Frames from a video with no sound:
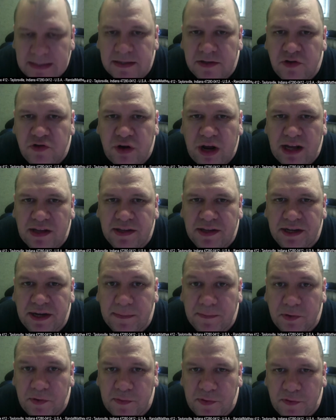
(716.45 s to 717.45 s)
a drastic
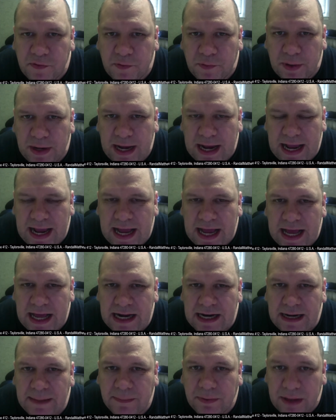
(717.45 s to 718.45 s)
improvement over what I had,
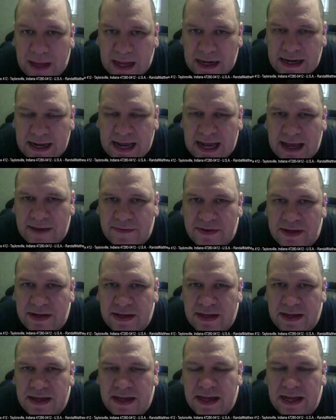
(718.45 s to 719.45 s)
and I'm glad to have it.
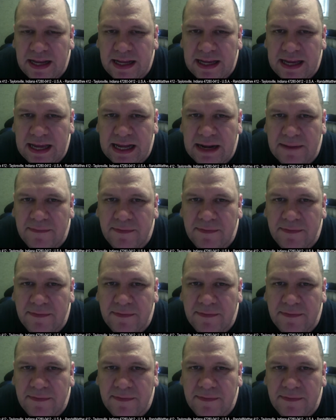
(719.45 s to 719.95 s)
Again, I'm